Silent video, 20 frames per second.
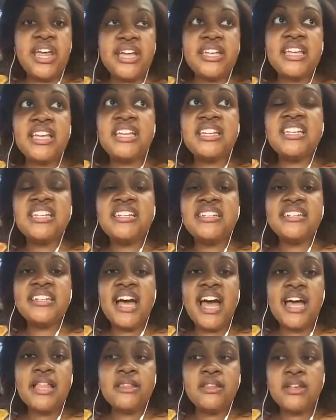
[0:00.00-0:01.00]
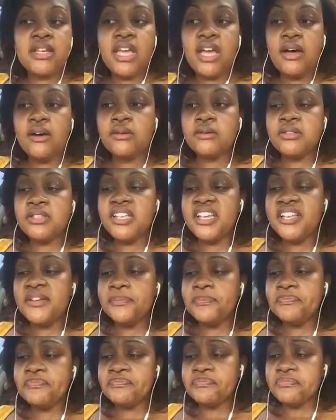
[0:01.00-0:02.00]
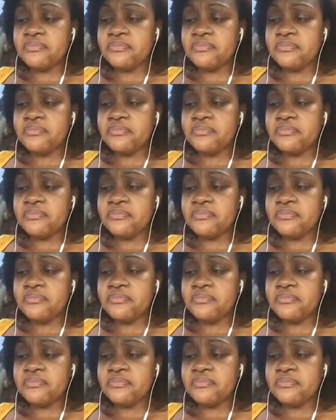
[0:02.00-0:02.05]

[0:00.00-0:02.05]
Like, it did not look healthy.